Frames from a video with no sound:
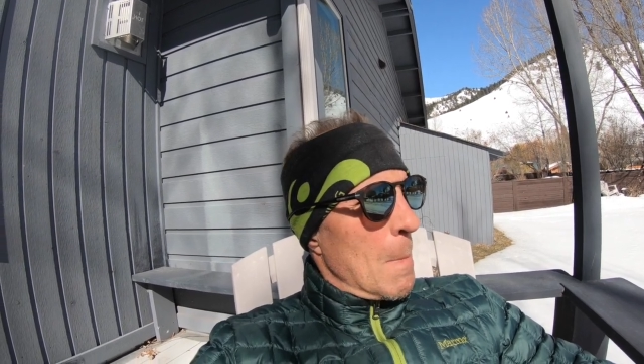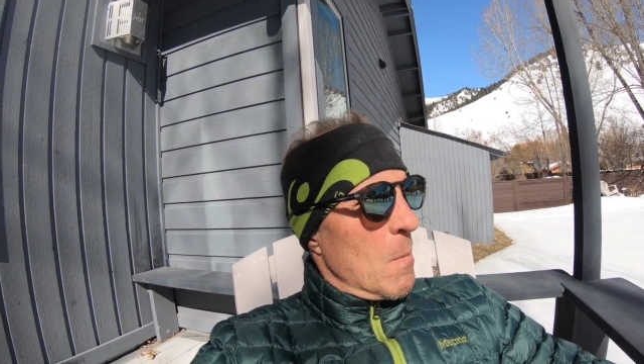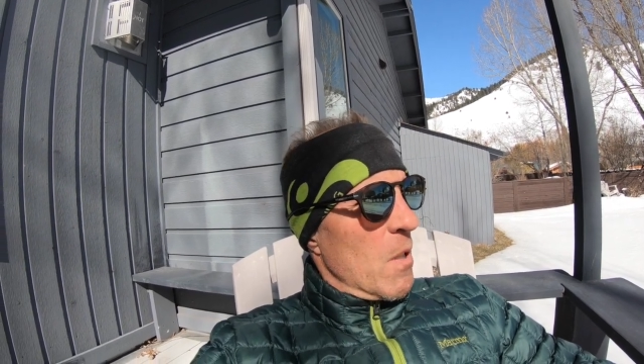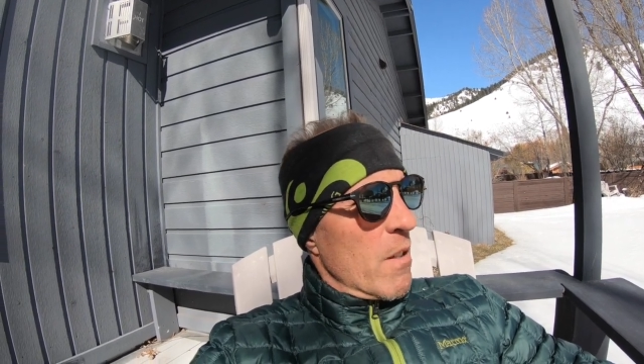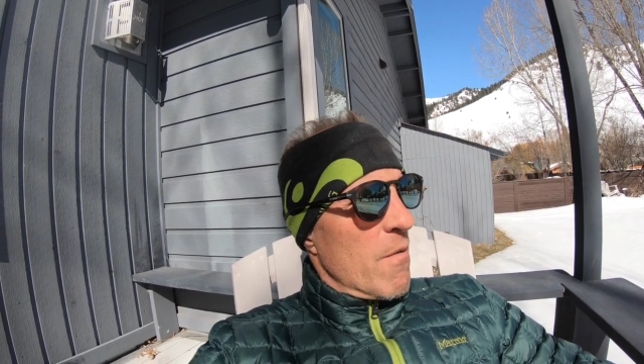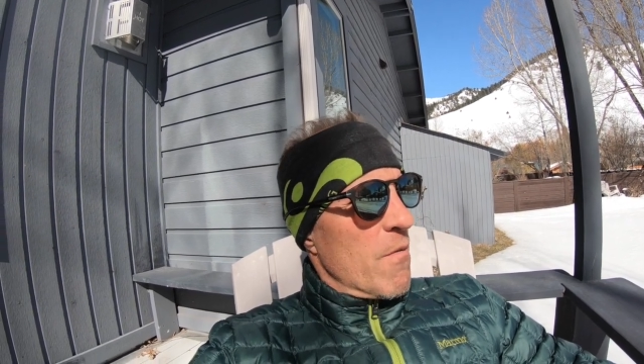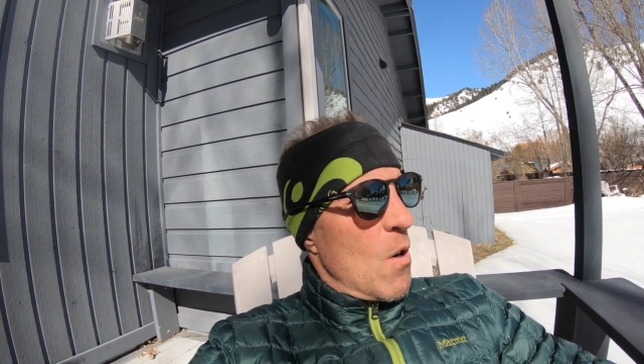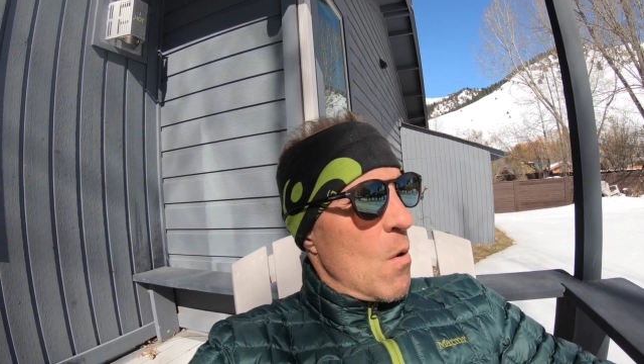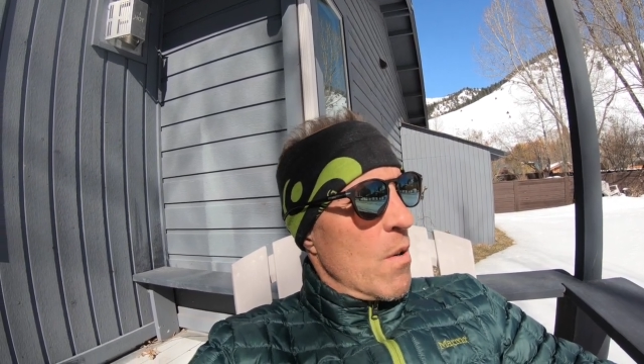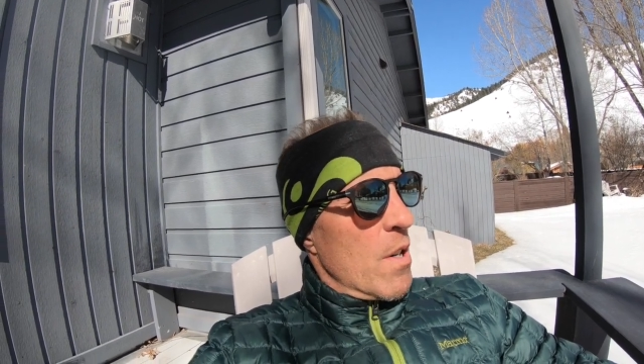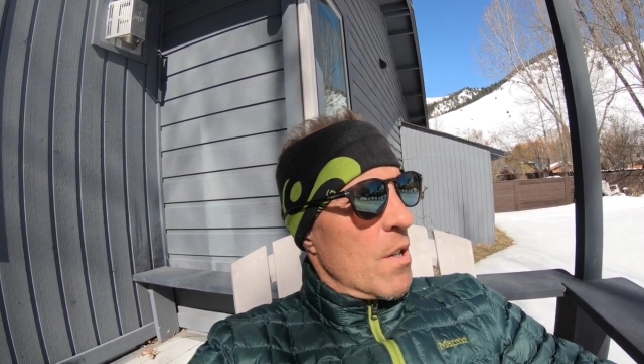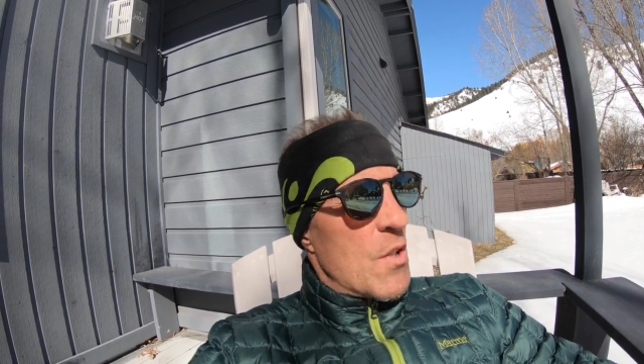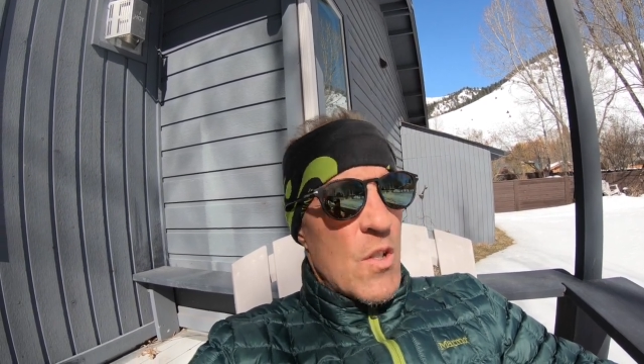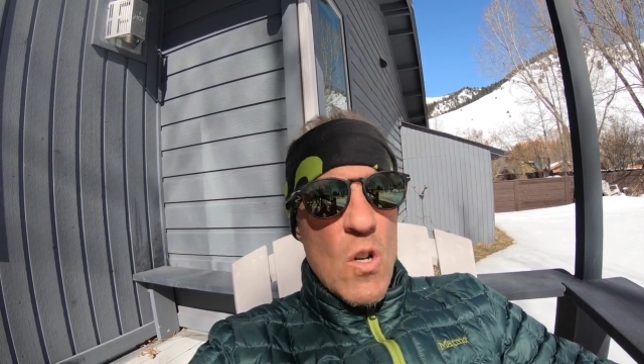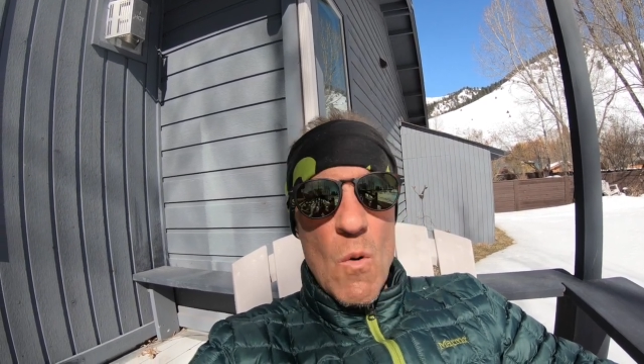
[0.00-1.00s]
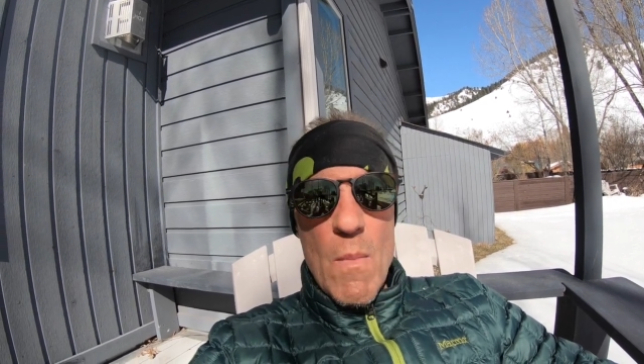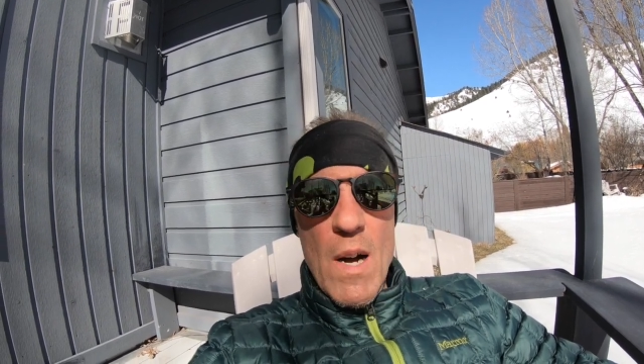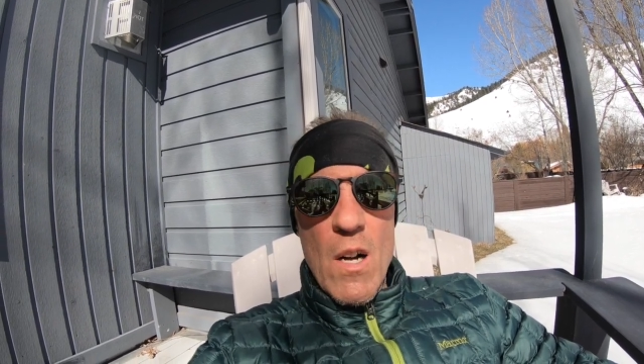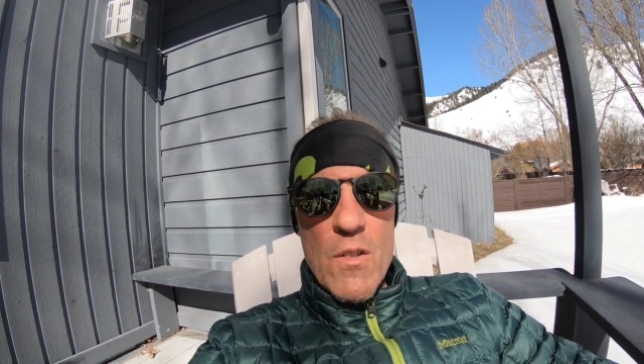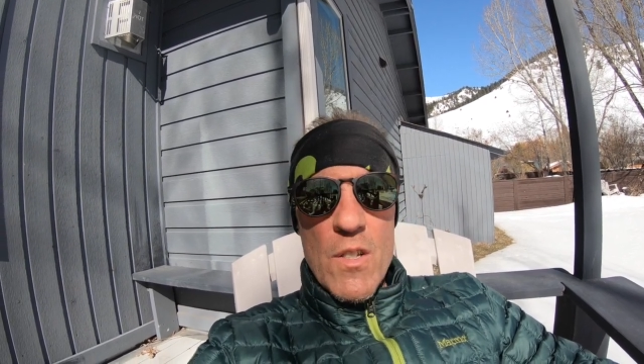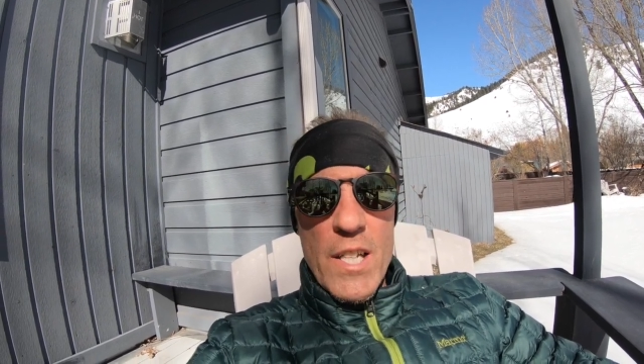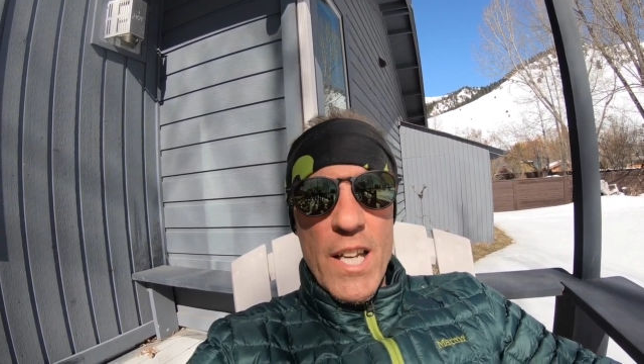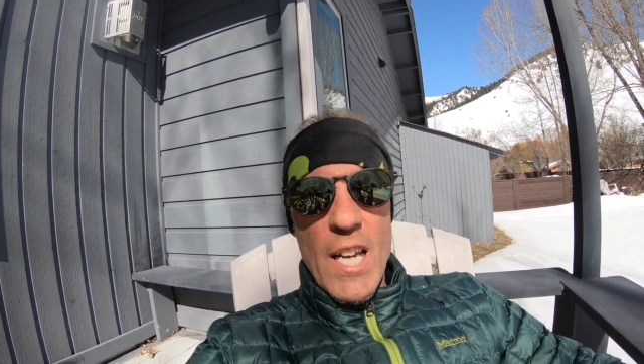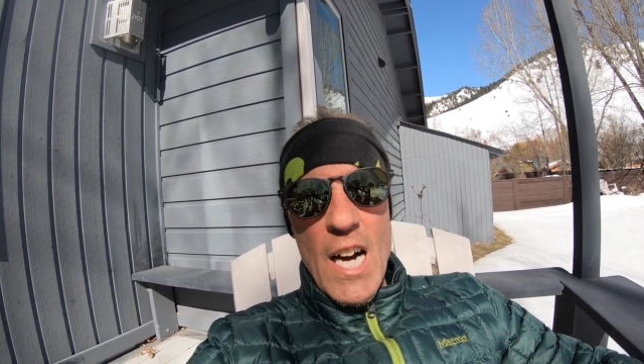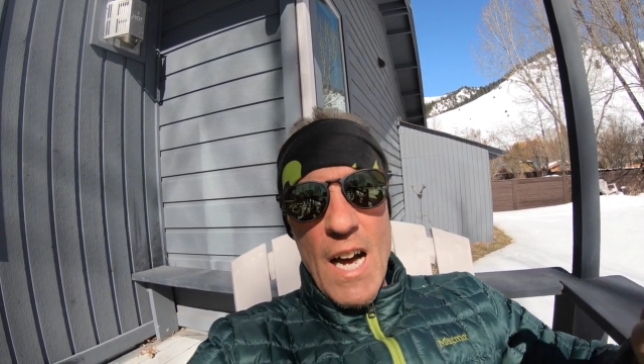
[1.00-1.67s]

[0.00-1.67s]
looking forward to snow melt to get